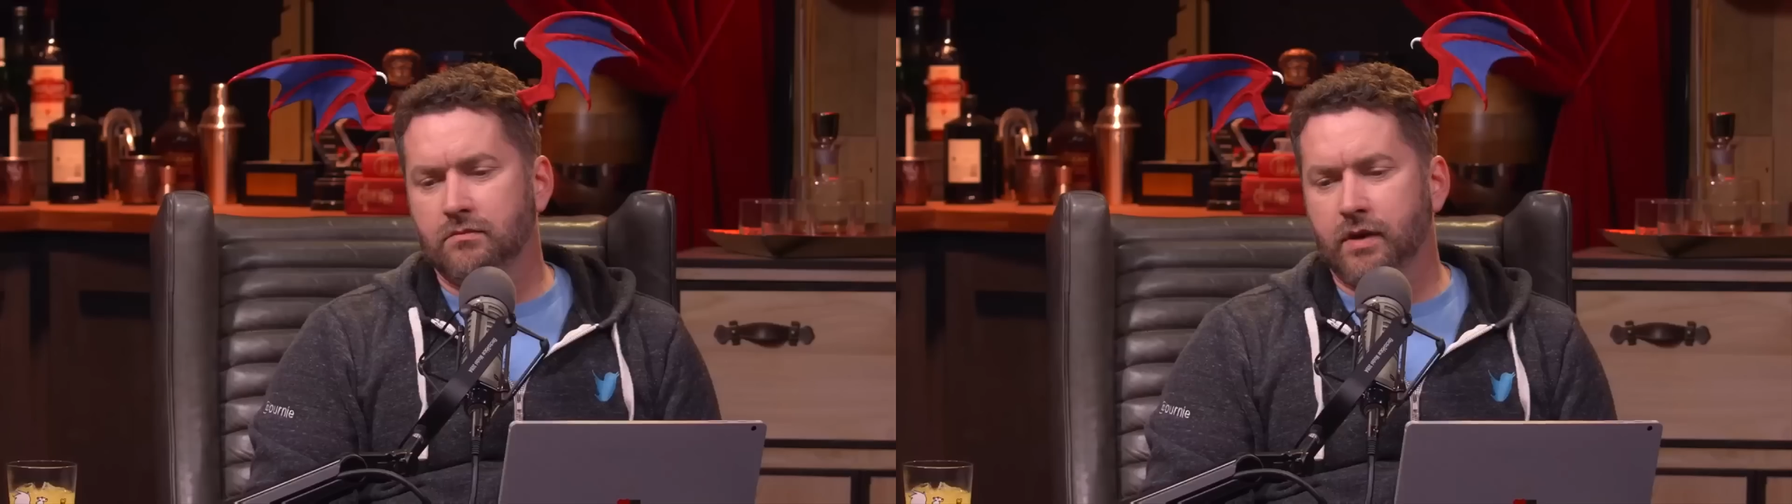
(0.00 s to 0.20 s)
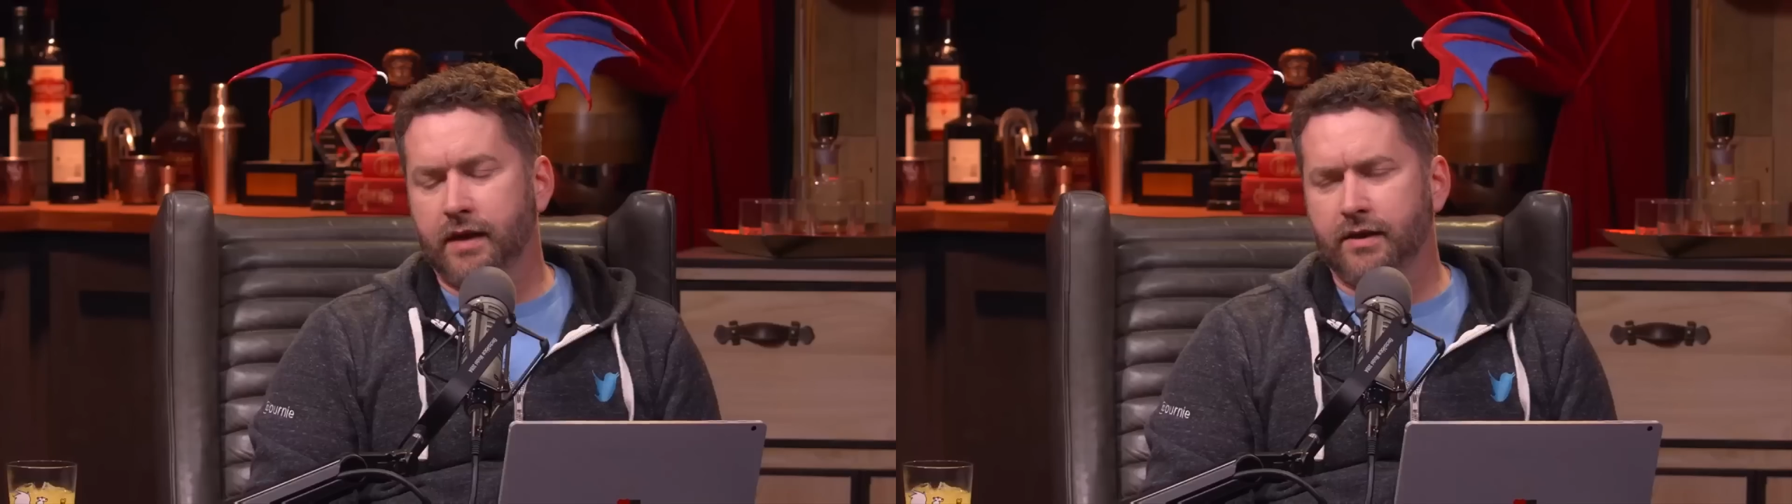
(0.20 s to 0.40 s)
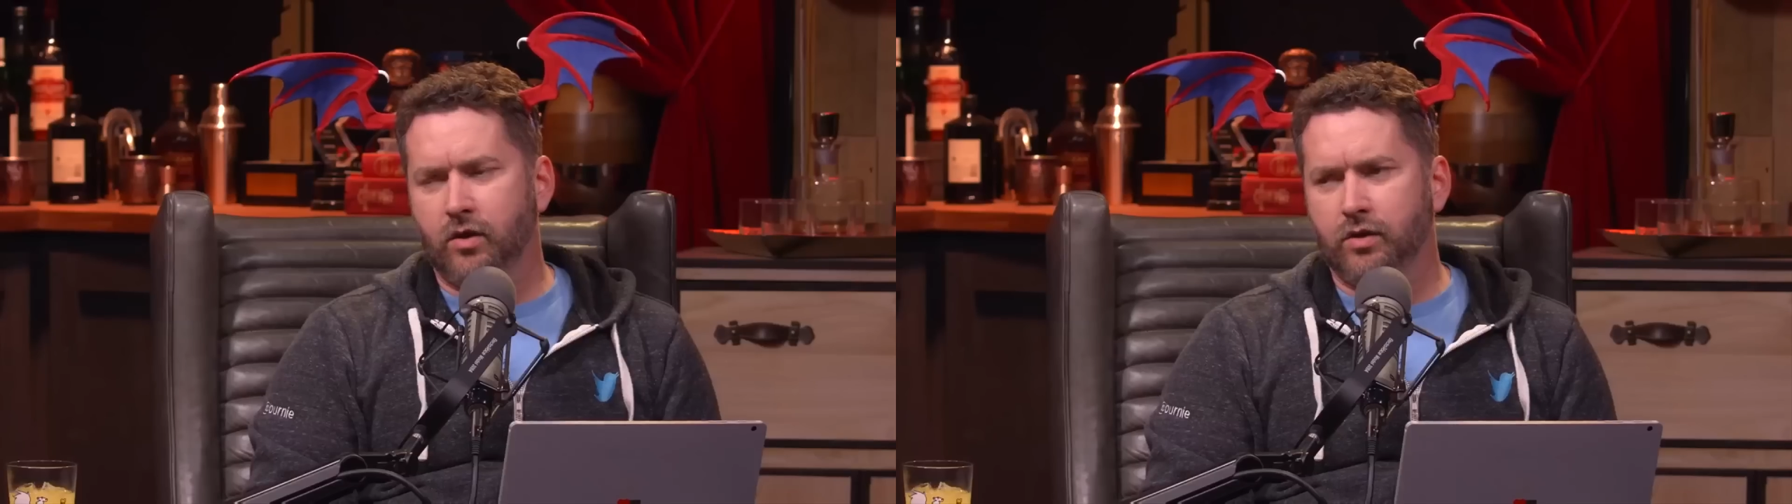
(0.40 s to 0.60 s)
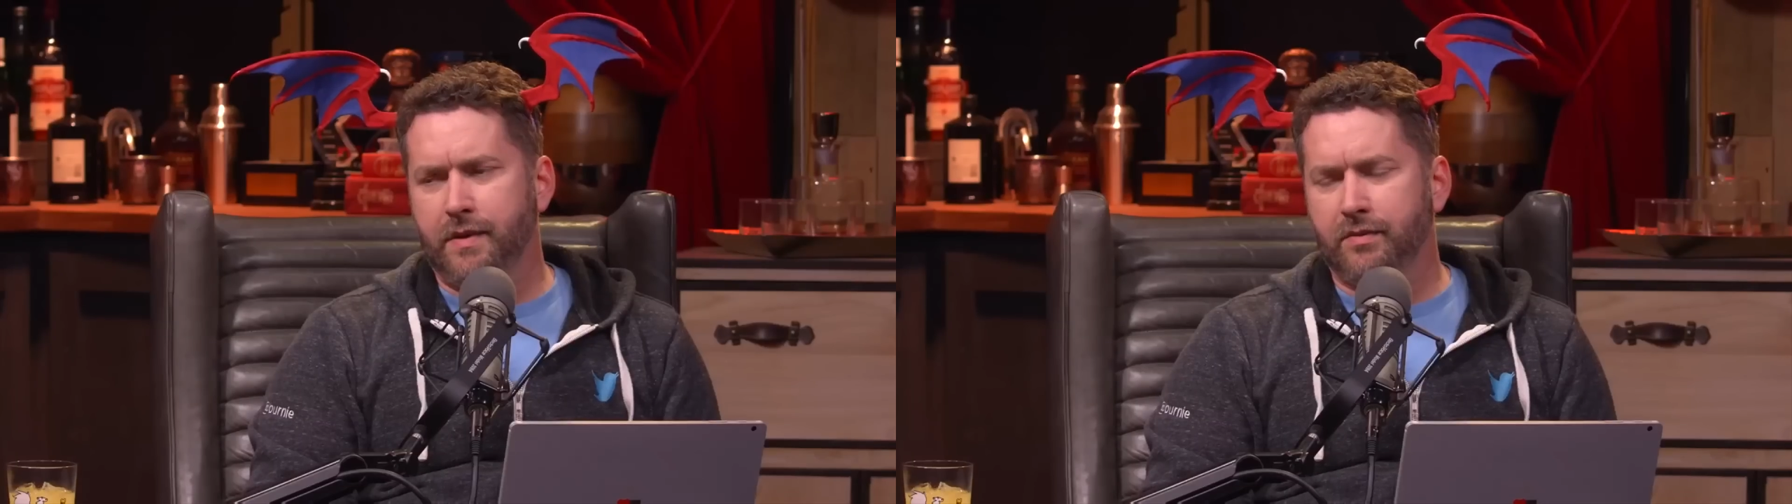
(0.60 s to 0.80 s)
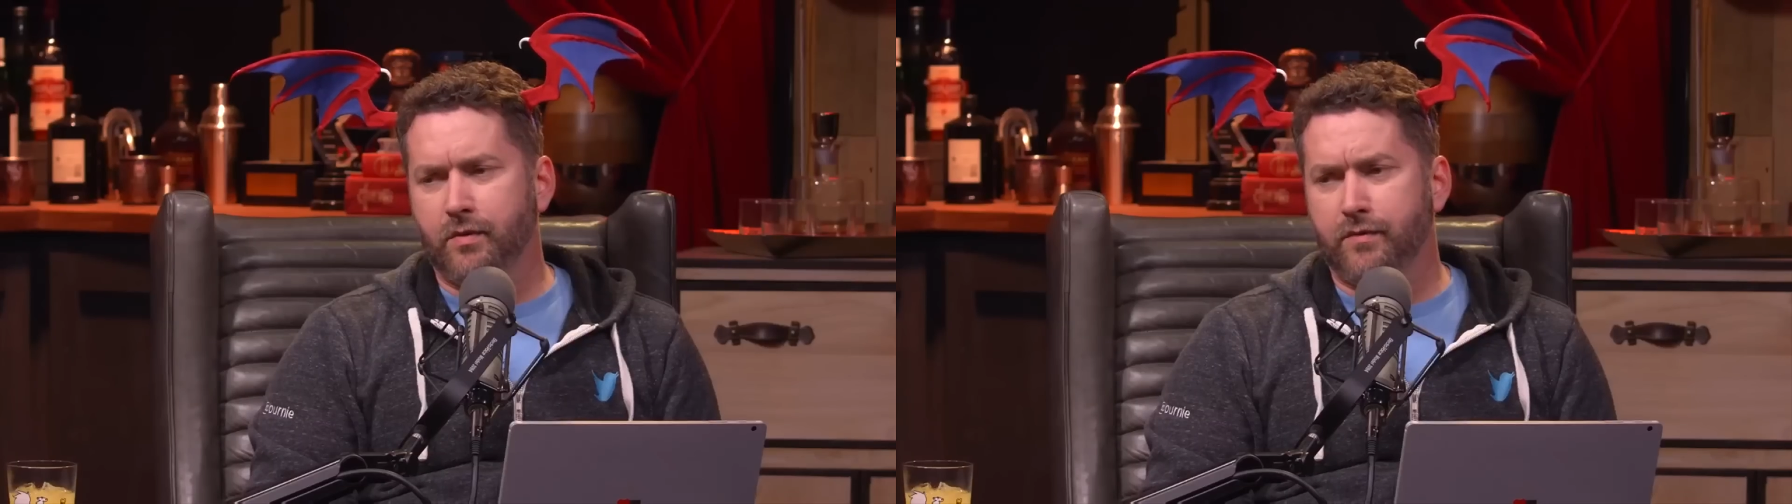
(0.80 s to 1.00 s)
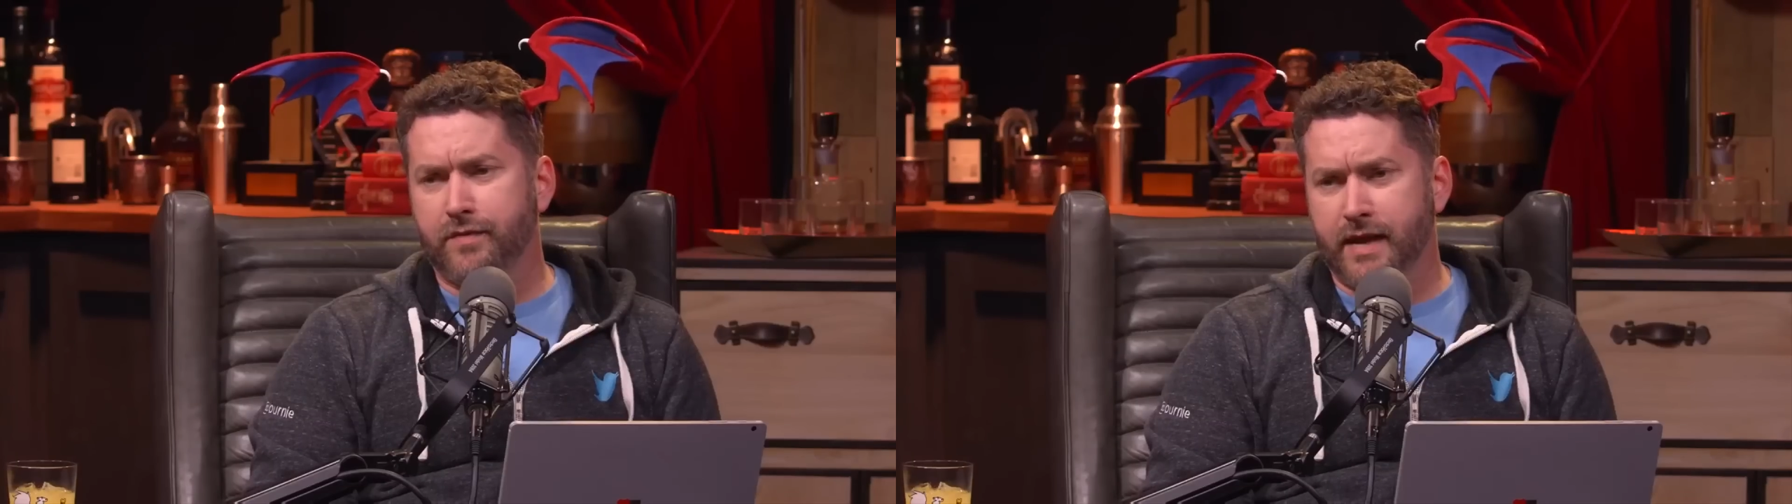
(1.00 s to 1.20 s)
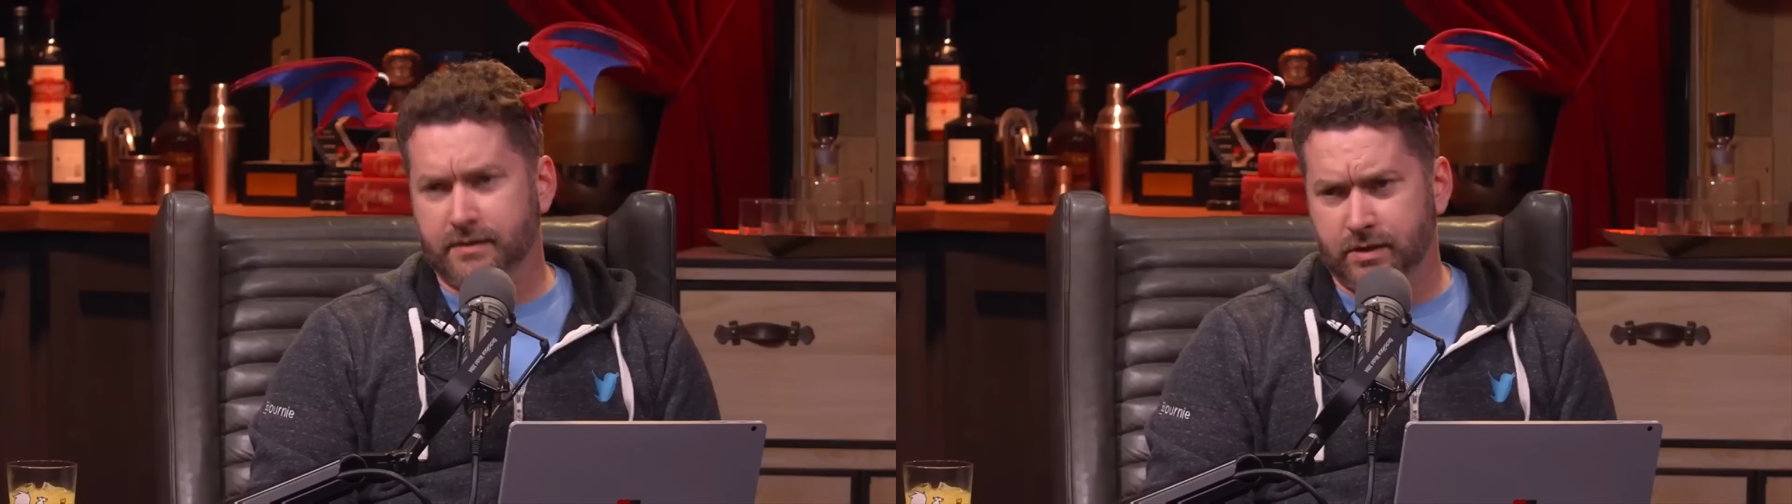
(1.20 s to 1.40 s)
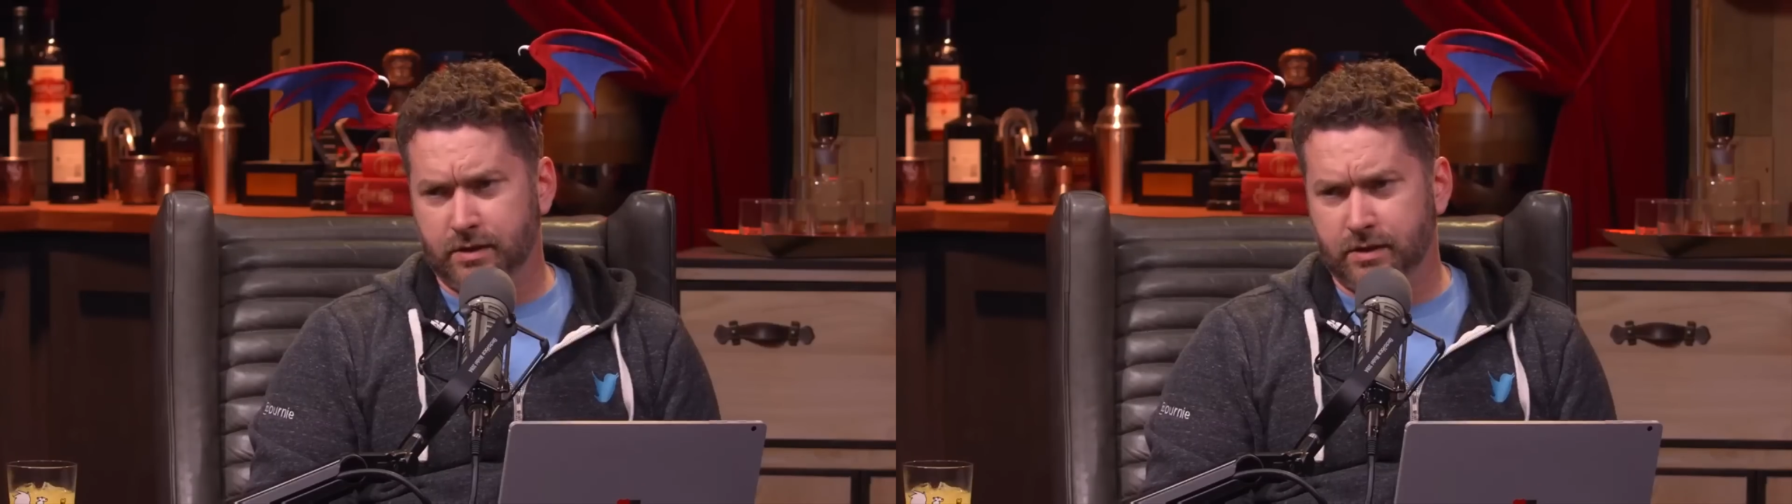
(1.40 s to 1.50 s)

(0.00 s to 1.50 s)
and the only people that we've announced that